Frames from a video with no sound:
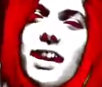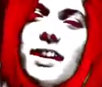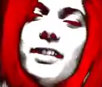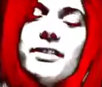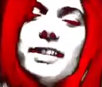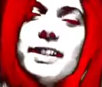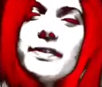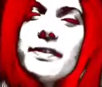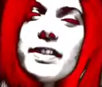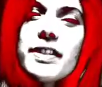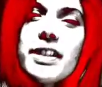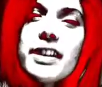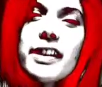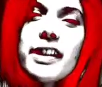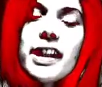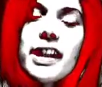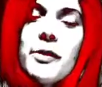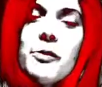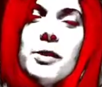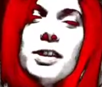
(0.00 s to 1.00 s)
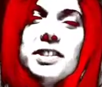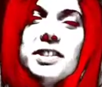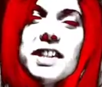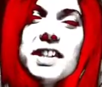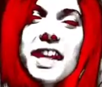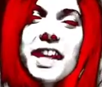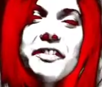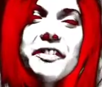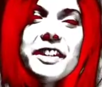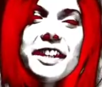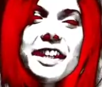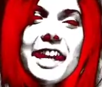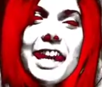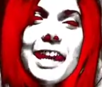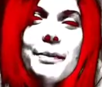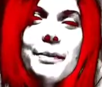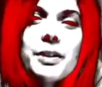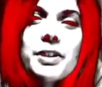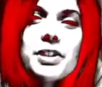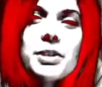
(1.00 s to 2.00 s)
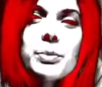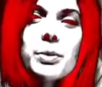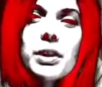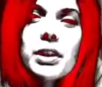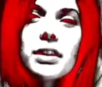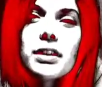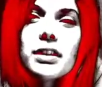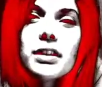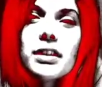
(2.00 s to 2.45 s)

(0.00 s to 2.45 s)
I don't even think I was high when it happened to me.